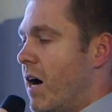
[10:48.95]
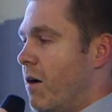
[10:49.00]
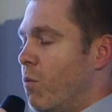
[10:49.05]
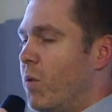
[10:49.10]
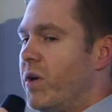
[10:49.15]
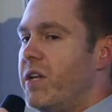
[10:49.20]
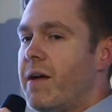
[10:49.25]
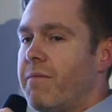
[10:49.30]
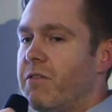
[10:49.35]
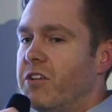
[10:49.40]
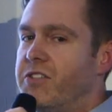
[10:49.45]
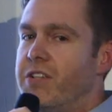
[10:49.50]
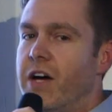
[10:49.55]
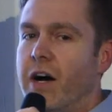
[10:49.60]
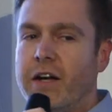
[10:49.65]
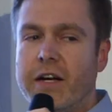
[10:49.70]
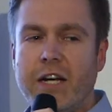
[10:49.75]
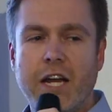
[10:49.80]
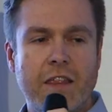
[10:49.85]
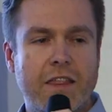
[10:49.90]
We'd never
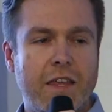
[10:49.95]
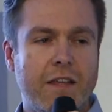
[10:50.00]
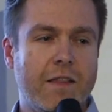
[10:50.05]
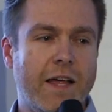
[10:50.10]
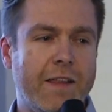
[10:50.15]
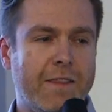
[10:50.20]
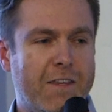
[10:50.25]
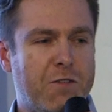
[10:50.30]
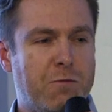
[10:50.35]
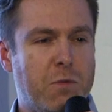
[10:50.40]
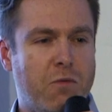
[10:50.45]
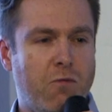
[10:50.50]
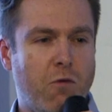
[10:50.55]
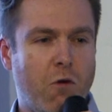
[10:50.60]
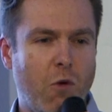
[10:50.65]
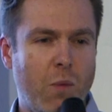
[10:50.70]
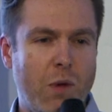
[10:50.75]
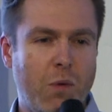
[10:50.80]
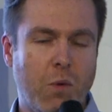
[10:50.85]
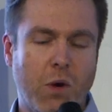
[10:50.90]
done anything like this
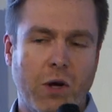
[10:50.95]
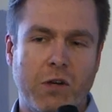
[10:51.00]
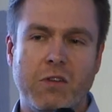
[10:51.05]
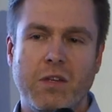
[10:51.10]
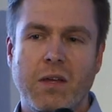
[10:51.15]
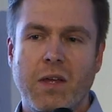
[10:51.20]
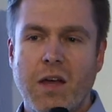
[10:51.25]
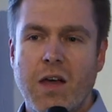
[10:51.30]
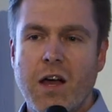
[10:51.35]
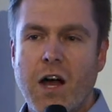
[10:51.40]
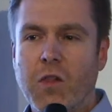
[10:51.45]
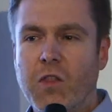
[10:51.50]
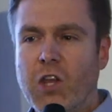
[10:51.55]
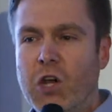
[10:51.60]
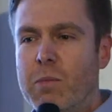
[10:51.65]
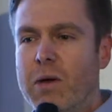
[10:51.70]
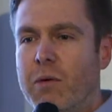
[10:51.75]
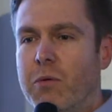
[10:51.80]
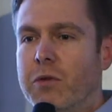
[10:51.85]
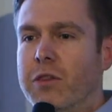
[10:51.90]
before. We'd worked a
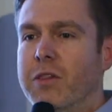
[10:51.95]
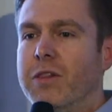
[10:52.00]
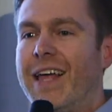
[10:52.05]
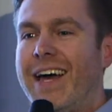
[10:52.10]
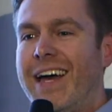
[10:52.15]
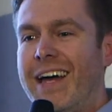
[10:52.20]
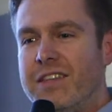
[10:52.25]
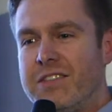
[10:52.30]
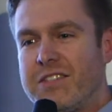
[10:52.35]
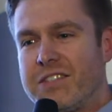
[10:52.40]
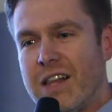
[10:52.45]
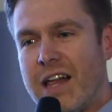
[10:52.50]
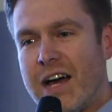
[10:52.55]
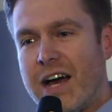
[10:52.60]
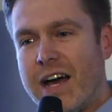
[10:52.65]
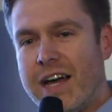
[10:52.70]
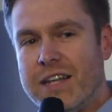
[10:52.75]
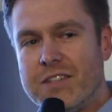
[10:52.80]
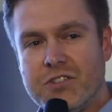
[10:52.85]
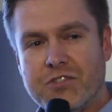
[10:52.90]
little bit with
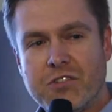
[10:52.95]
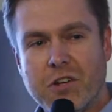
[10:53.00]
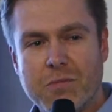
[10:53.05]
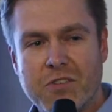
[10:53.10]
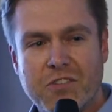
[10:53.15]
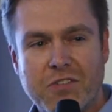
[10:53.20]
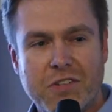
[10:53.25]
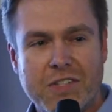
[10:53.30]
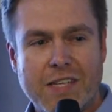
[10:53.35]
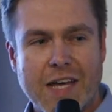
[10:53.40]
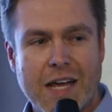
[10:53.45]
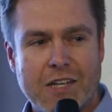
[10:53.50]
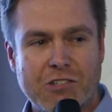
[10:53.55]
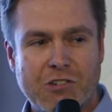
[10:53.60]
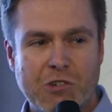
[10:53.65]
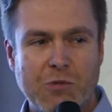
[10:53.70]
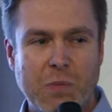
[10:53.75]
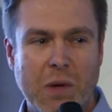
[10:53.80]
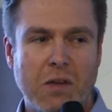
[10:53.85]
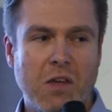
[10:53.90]
landslides in terms of
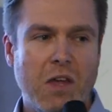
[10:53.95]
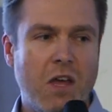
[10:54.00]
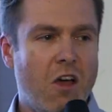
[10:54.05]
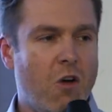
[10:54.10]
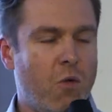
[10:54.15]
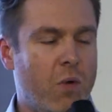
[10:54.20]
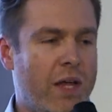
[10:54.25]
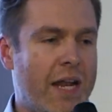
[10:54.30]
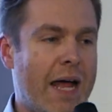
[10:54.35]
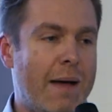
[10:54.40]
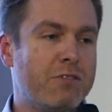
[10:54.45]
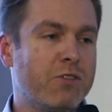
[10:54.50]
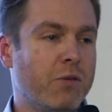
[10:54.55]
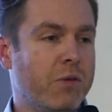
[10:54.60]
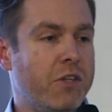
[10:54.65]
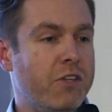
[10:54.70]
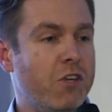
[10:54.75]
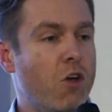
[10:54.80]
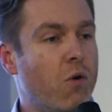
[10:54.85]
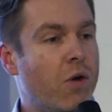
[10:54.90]
disasters, but we had
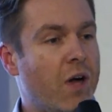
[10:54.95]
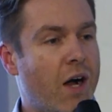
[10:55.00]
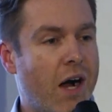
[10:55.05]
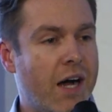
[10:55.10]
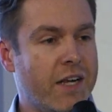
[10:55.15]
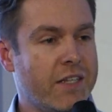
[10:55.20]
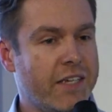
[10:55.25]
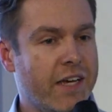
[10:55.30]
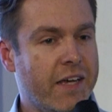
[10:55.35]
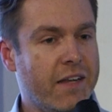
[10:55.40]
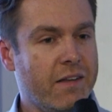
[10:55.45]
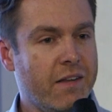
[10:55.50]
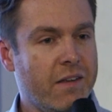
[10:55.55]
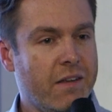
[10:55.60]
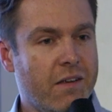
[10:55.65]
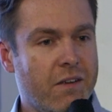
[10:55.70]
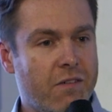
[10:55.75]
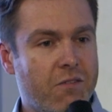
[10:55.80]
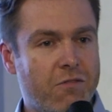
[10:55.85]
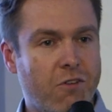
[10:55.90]
absolutely no content
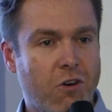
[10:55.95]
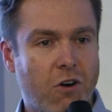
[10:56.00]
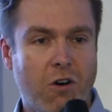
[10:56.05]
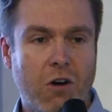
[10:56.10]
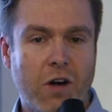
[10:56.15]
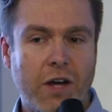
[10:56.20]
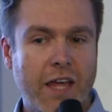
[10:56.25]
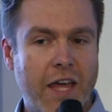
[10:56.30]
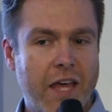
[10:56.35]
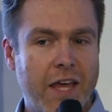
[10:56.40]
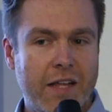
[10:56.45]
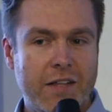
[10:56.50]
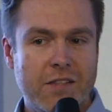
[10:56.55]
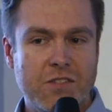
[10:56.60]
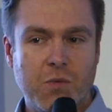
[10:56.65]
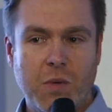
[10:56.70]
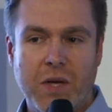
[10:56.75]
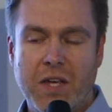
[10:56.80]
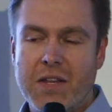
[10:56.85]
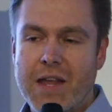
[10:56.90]
for
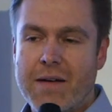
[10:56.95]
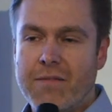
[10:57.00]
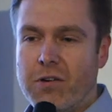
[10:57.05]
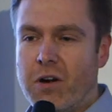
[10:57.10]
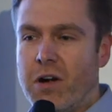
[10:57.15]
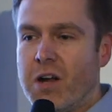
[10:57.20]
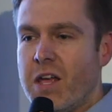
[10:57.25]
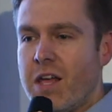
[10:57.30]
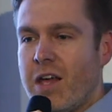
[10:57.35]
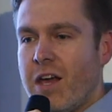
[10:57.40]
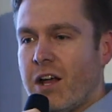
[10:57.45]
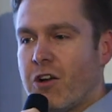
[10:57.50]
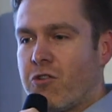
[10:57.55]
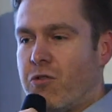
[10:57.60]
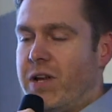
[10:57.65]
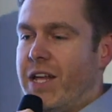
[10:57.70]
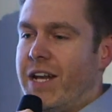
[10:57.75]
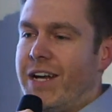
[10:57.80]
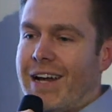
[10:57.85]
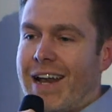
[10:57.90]
hurricanes. We had never
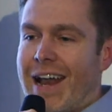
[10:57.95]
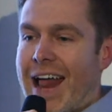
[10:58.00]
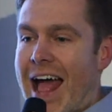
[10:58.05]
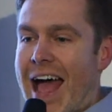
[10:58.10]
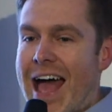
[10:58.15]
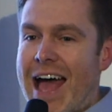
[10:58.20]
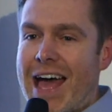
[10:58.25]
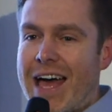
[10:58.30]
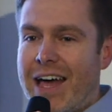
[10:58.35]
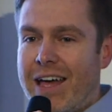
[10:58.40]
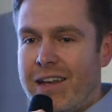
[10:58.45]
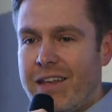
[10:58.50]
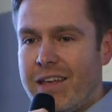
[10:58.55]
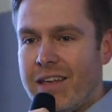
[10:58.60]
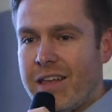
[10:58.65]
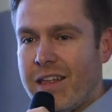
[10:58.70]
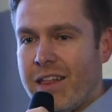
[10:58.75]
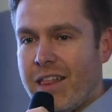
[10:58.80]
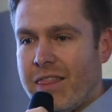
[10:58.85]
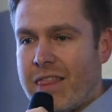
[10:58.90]
created an ad
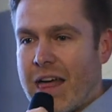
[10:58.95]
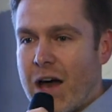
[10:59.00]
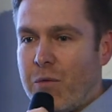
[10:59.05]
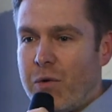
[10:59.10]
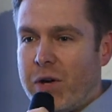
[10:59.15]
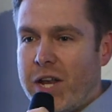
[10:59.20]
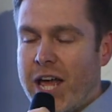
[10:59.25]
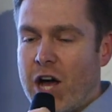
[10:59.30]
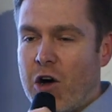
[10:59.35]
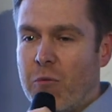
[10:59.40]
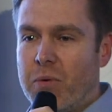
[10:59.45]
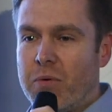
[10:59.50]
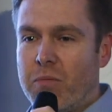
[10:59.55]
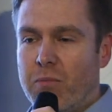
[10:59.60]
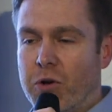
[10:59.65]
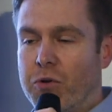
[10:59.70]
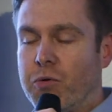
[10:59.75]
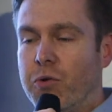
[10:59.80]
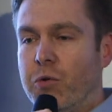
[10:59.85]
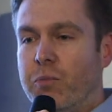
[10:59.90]
that would help
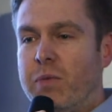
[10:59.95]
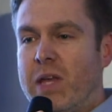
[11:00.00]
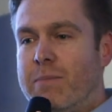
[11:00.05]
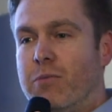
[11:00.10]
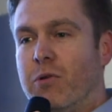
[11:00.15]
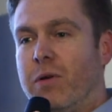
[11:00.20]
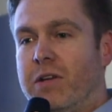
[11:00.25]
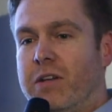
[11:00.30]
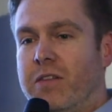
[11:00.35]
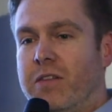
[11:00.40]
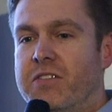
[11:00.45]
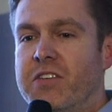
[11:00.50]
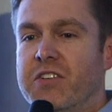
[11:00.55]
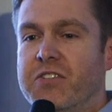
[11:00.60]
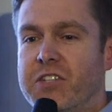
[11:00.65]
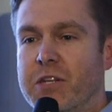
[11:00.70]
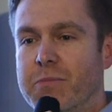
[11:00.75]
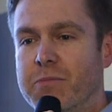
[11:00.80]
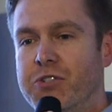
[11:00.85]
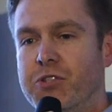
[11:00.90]
recruit people
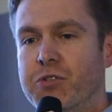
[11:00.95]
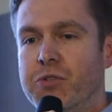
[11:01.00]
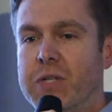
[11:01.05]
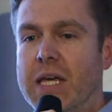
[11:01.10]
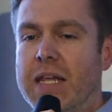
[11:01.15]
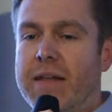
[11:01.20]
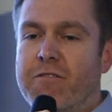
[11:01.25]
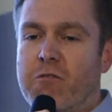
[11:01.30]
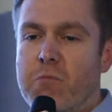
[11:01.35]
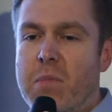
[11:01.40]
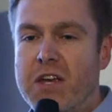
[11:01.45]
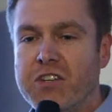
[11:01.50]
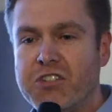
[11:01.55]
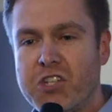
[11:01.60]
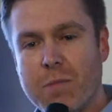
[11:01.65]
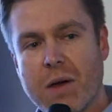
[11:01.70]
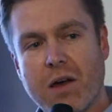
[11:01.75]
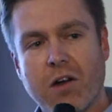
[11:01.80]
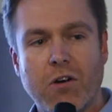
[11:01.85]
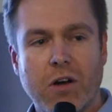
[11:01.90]
system to get
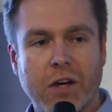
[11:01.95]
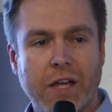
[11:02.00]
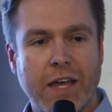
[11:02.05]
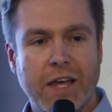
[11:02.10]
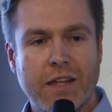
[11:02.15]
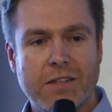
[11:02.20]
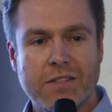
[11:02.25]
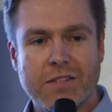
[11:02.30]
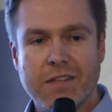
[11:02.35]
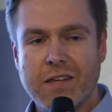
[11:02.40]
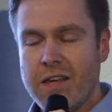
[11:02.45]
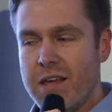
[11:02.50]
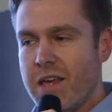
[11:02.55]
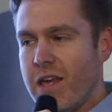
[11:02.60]
information about hurricanes.